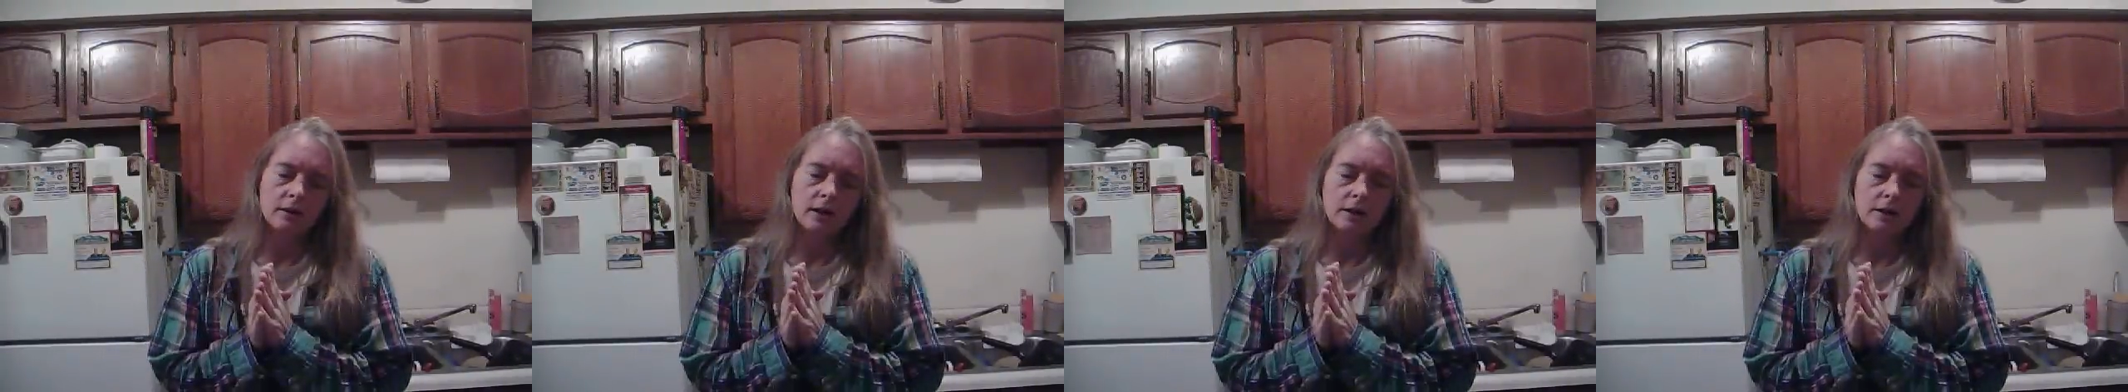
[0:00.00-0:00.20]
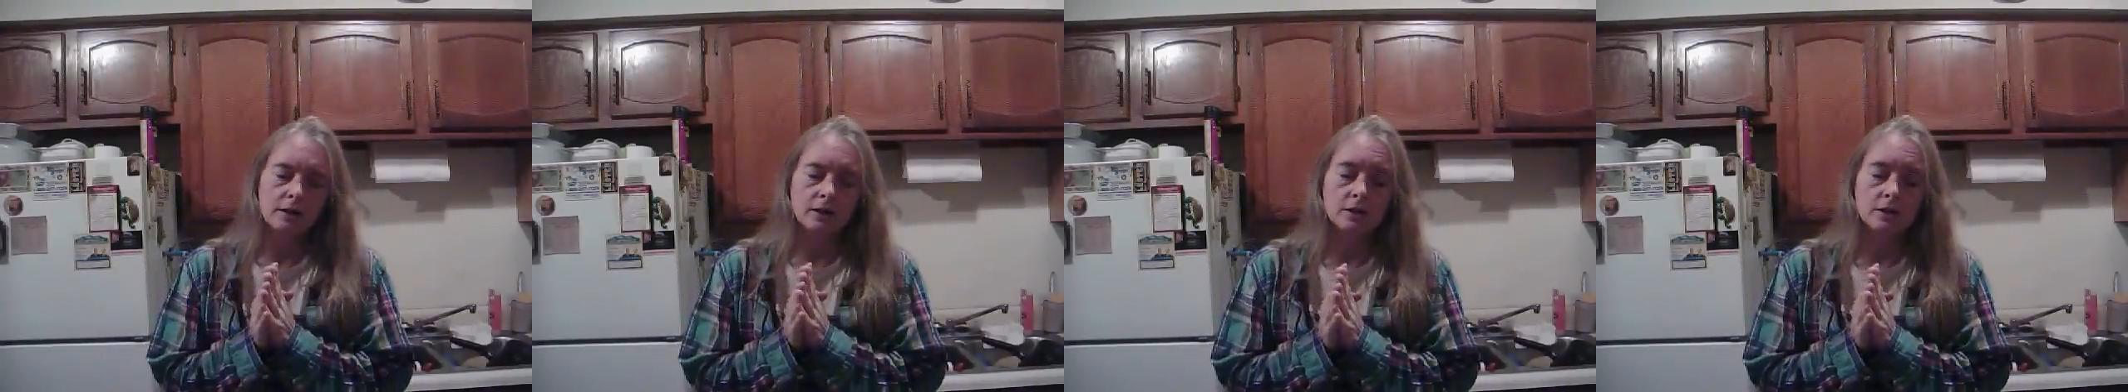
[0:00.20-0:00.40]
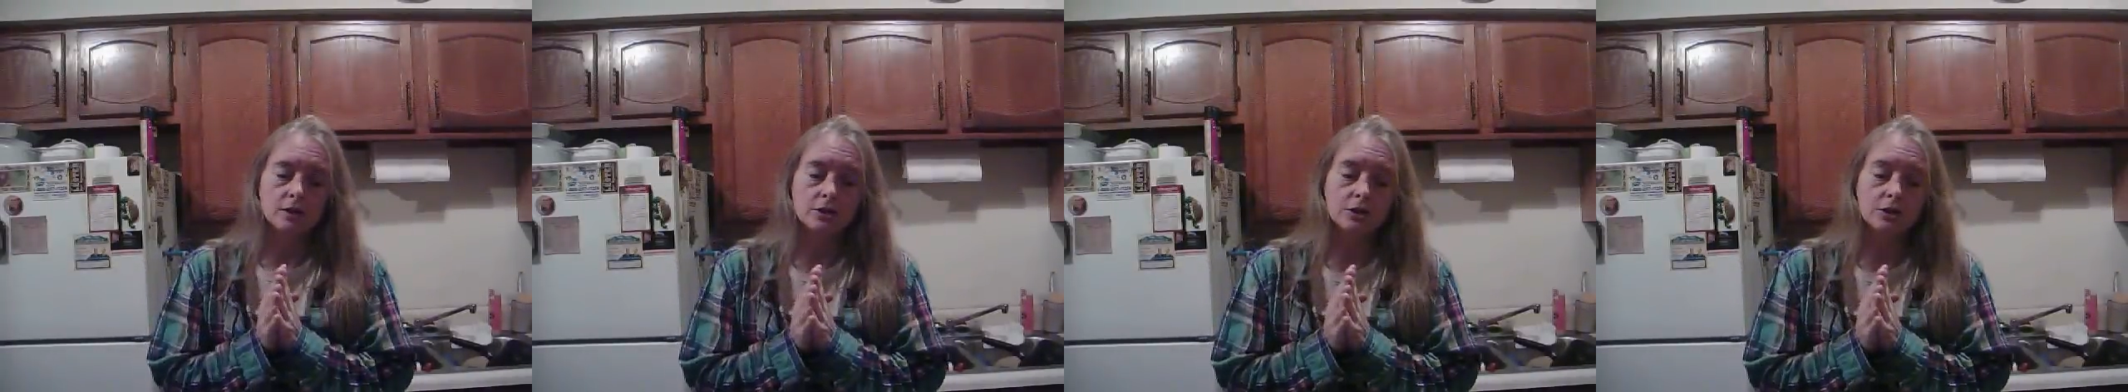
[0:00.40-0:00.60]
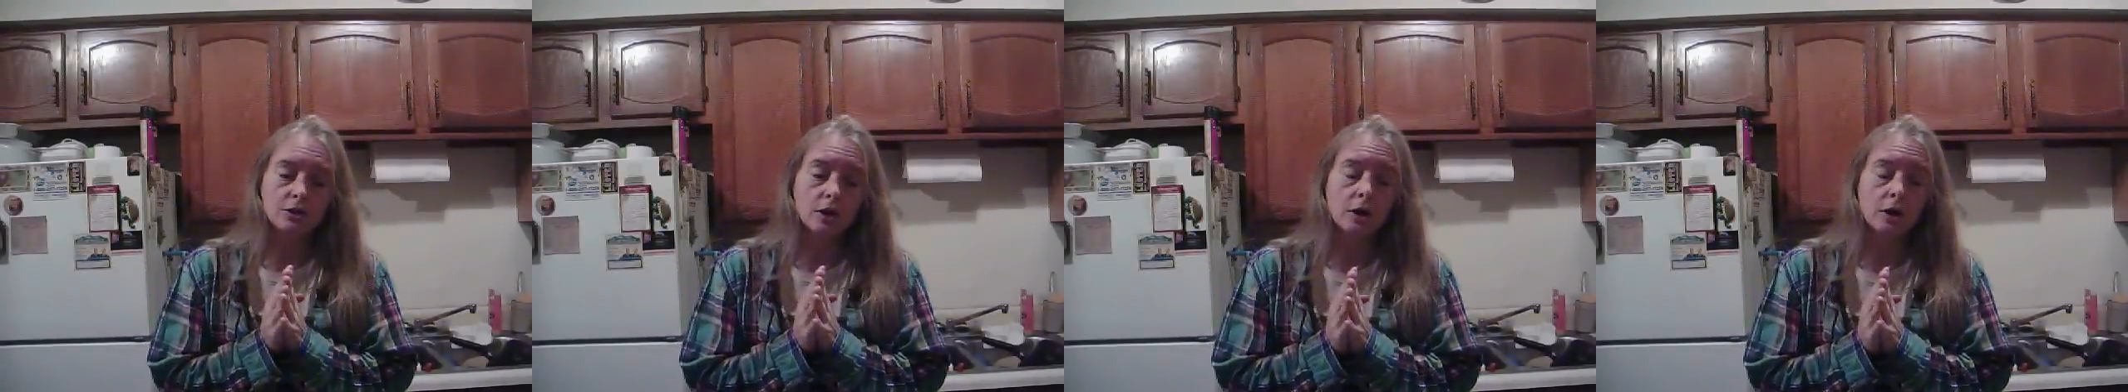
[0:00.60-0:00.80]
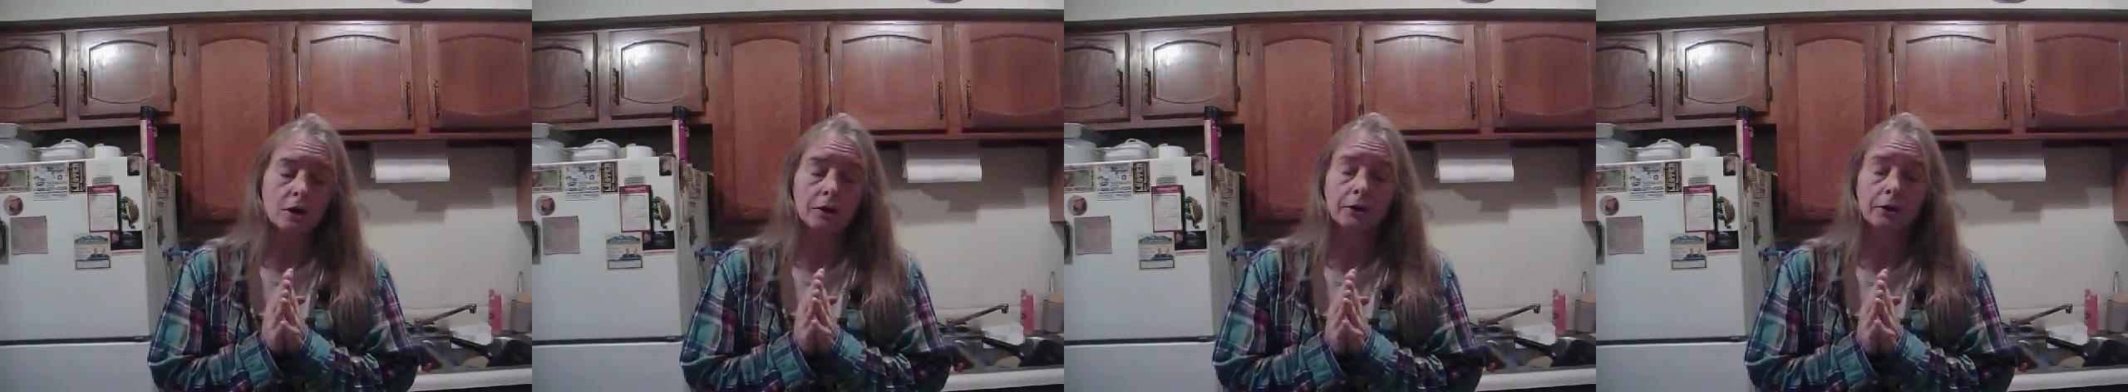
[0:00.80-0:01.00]
In his
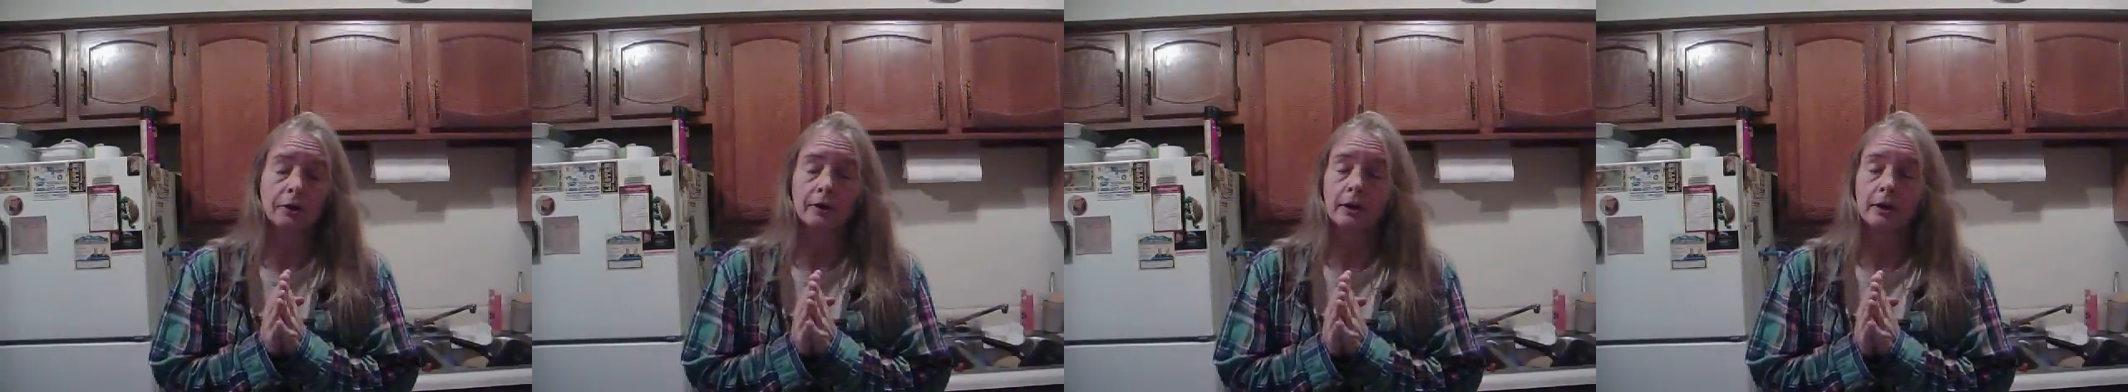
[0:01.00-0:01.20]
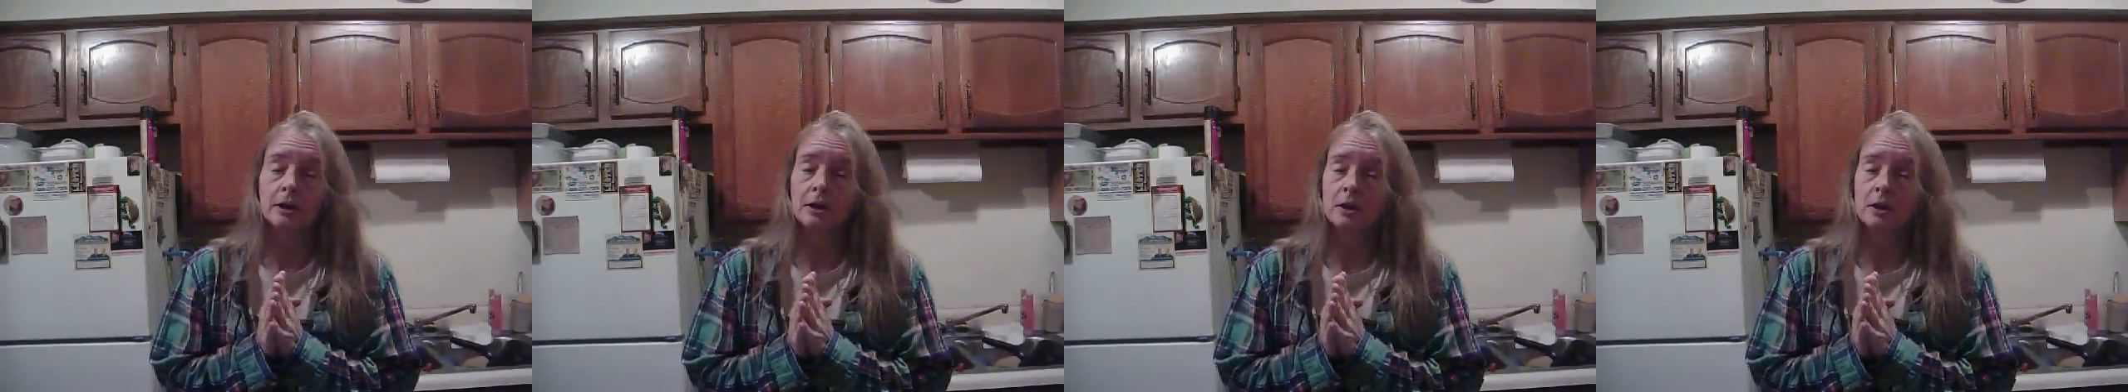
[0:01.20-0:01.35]
honor